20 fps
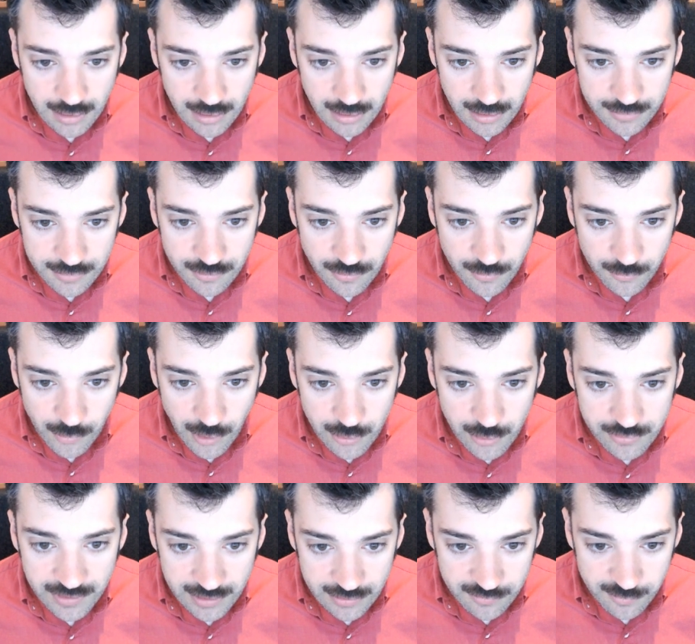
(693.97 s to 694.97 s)
uh, so the
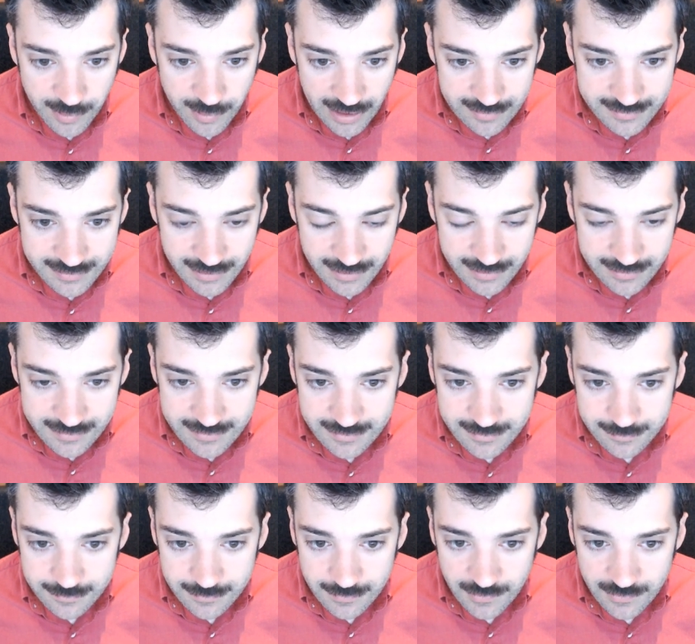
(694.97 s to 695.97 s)
wrote is past
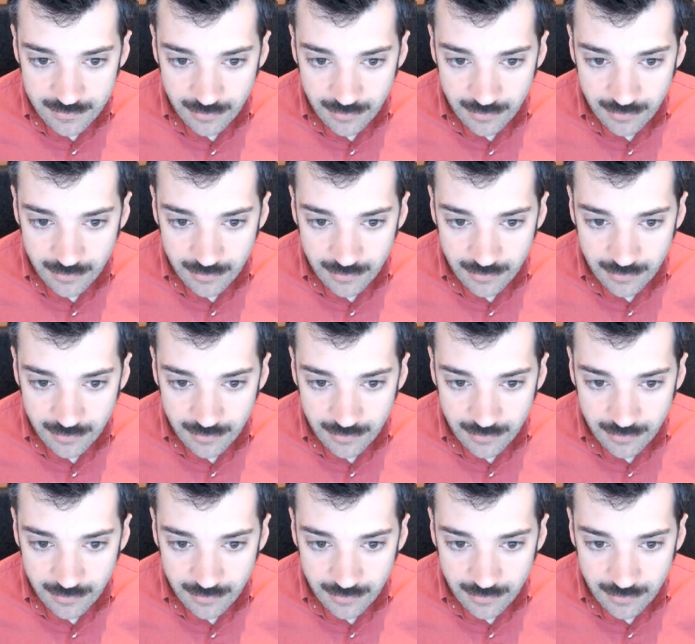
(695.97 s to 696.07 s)
tense.